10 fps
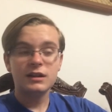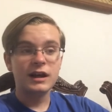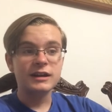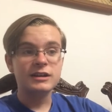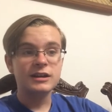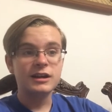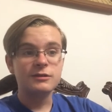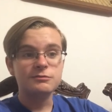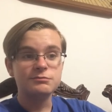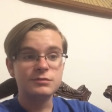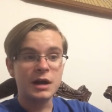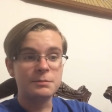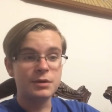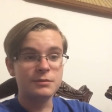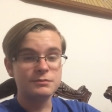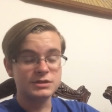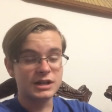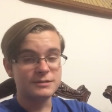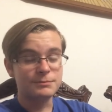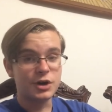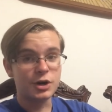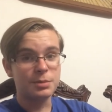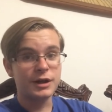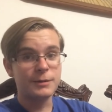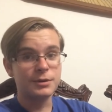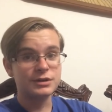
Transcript: Like, I put Markiplier